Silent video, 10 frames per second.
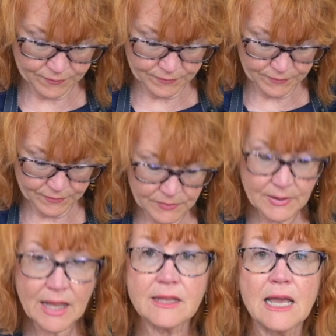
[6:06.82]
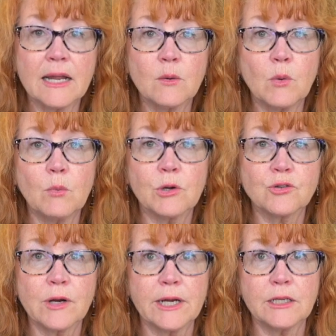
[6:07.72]
And that's kind of what we're
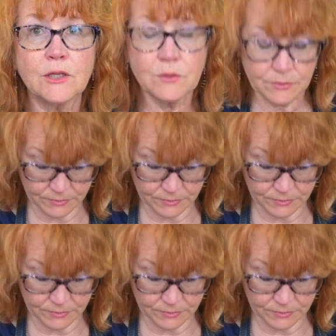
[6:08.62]
trying to do,